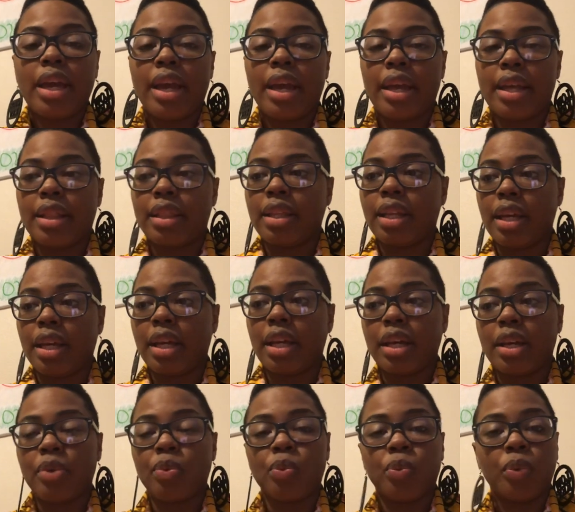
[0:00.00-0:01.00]
And
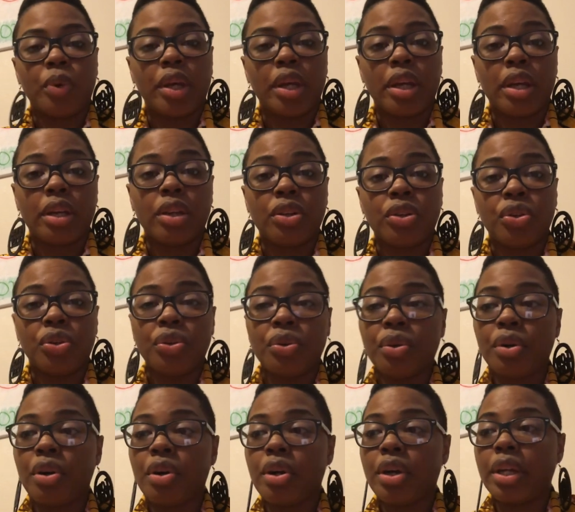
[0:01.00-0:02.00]
then when
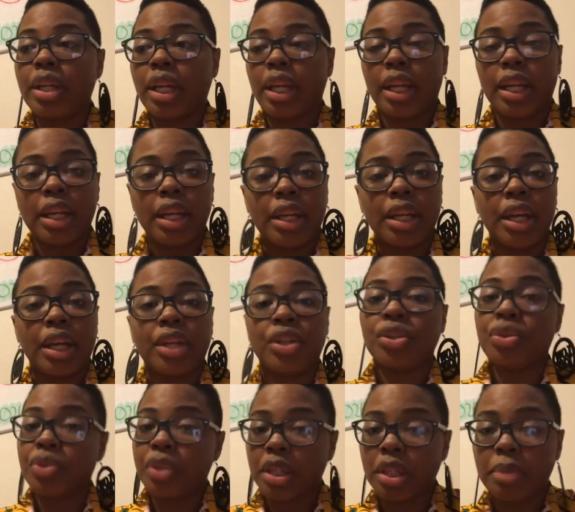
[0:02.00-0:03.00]
you're on E and
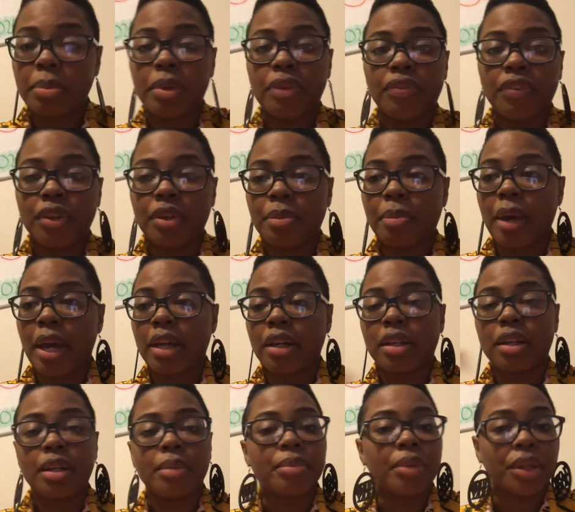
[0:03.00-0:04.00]
you need to be filled back
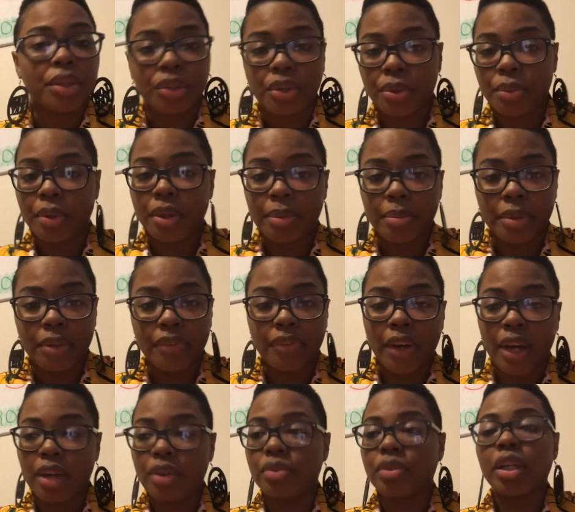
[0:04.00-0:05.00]
up, they're nowhere to be
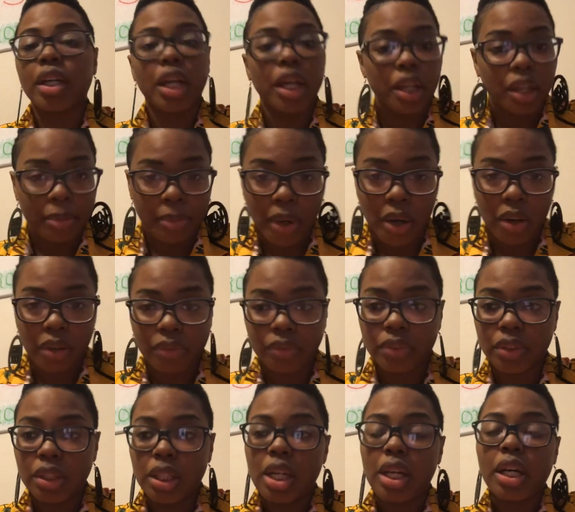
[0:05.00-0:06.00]
found. Cut them
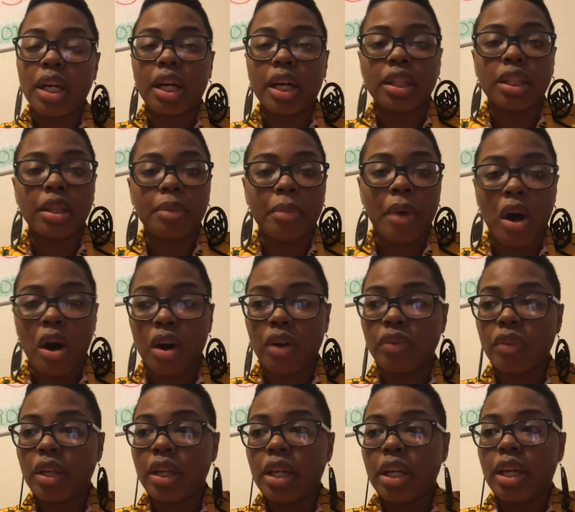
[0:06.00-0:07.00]
off. Cut them
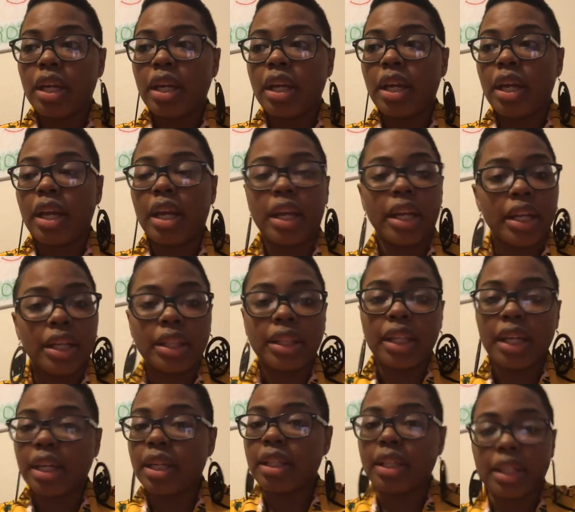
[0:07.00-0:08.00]
off.
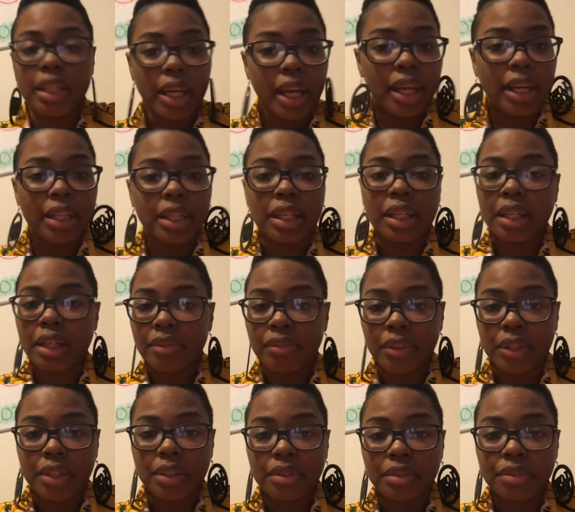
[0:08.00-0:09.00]
Anything that ain't
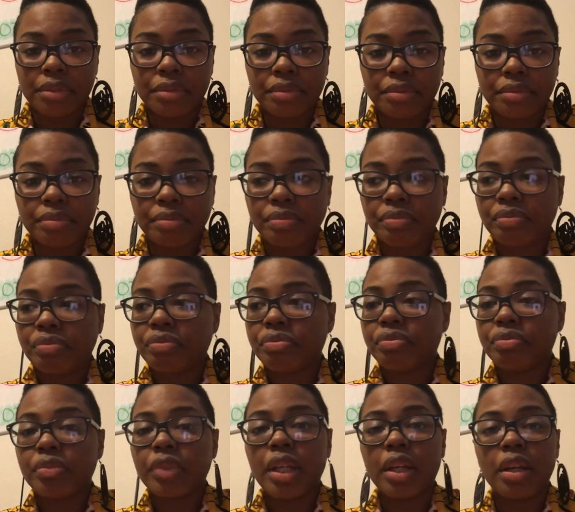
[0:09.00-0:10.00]
living,
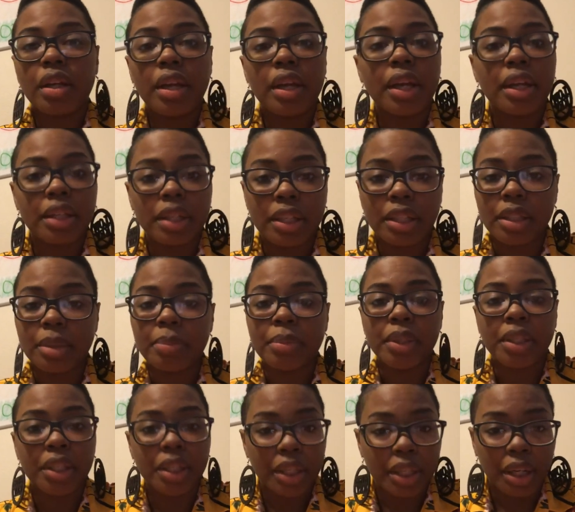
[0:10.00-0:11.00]
it need to be
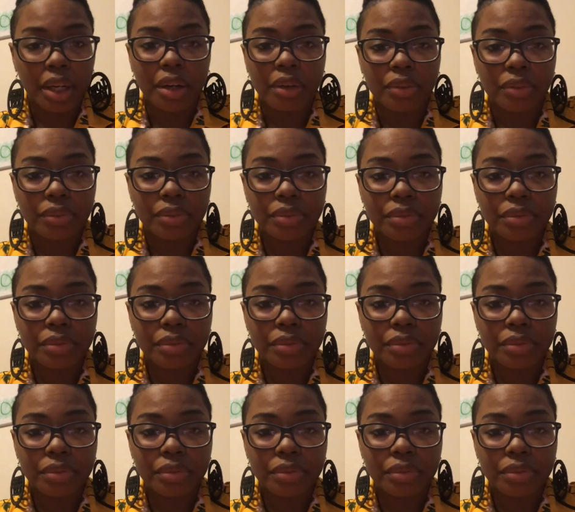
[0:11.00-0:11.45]
cut off.